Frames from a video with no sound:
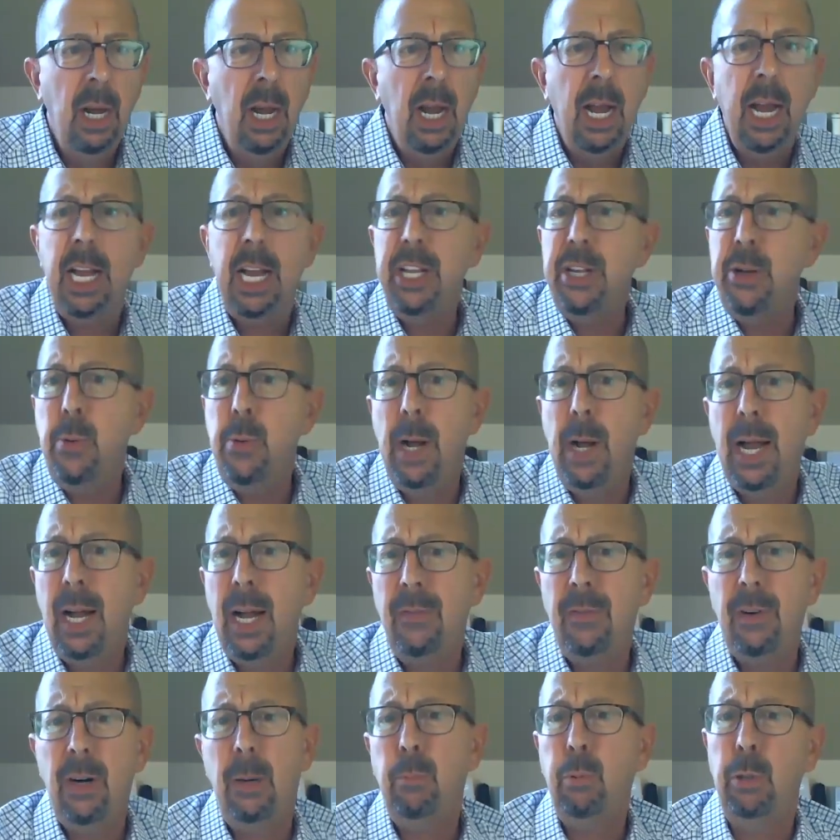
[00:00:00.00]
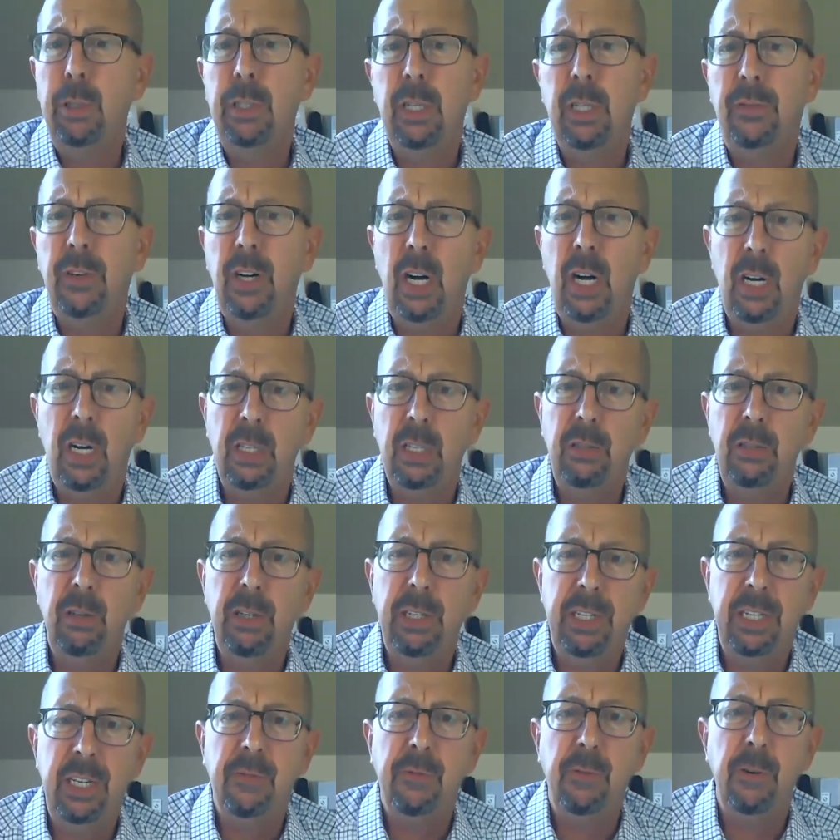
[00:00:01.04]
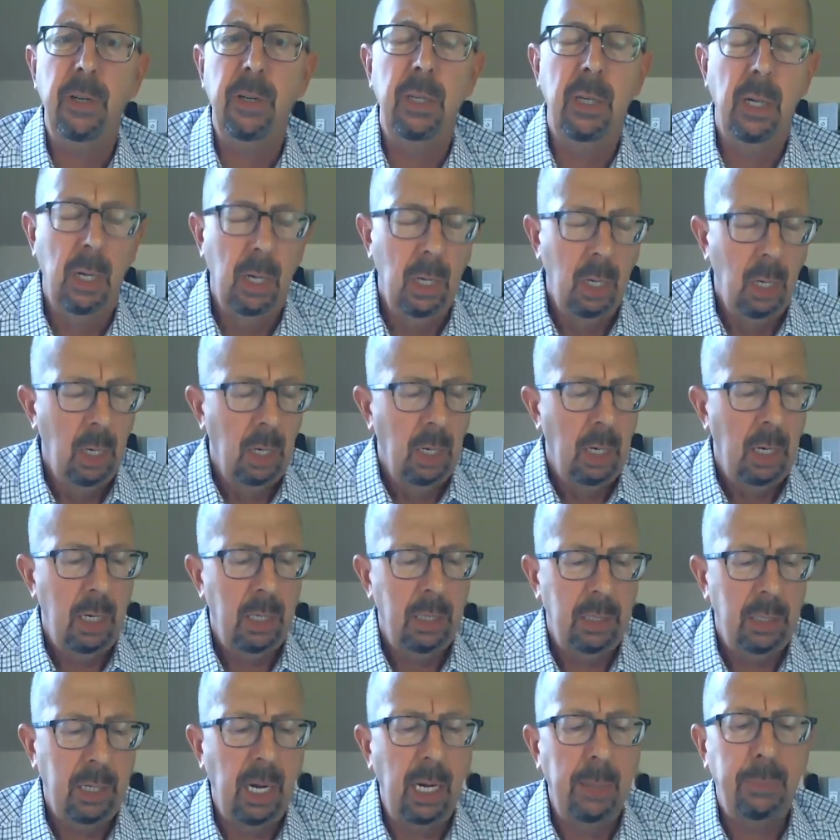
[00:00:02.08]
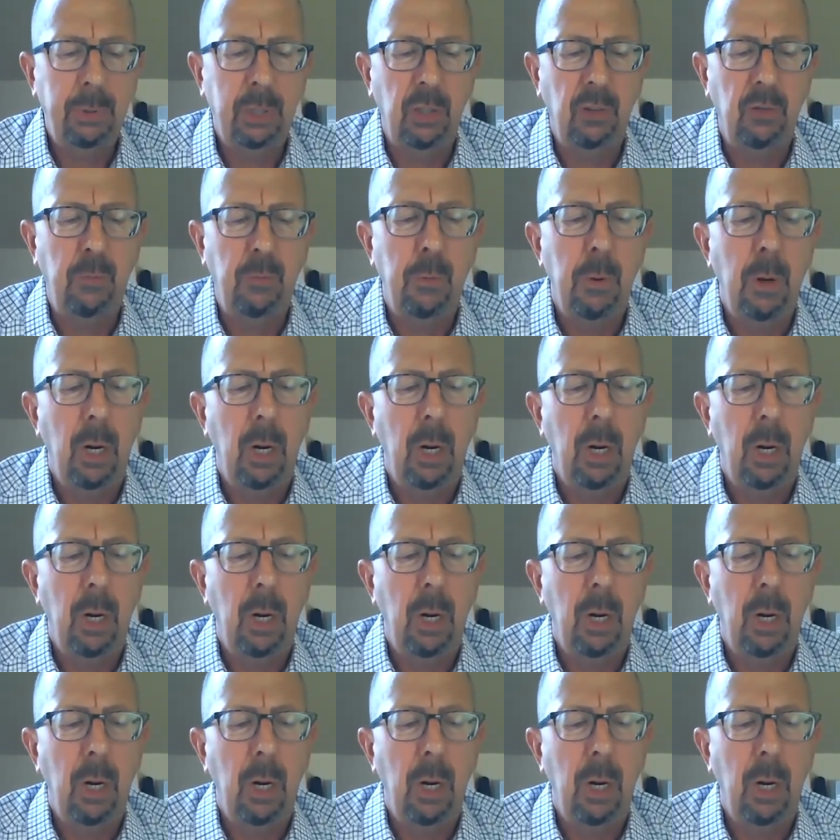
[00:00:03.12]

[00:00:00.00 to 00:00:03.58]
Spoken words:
And you have upwards of 100 different types of